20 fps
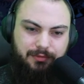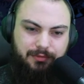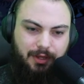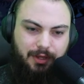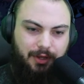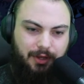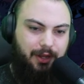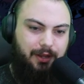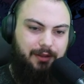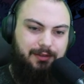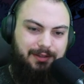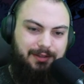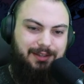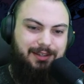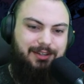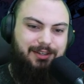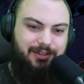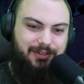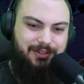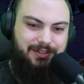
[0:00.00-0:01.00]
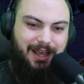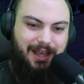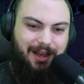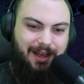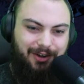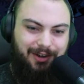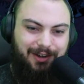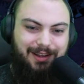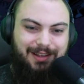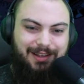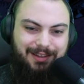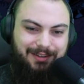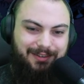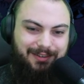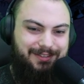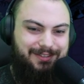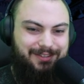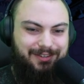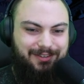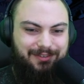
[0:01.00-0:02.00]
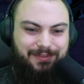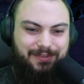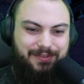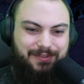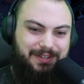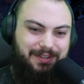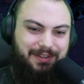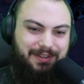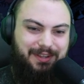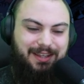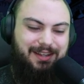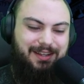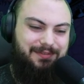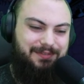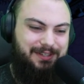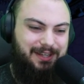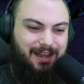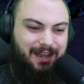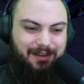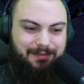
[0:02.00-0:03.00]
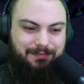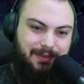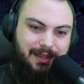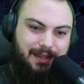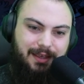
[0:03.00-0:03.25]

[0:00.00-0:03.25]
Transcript: Oh yeah, in your tower. It'll serve you till the end of time.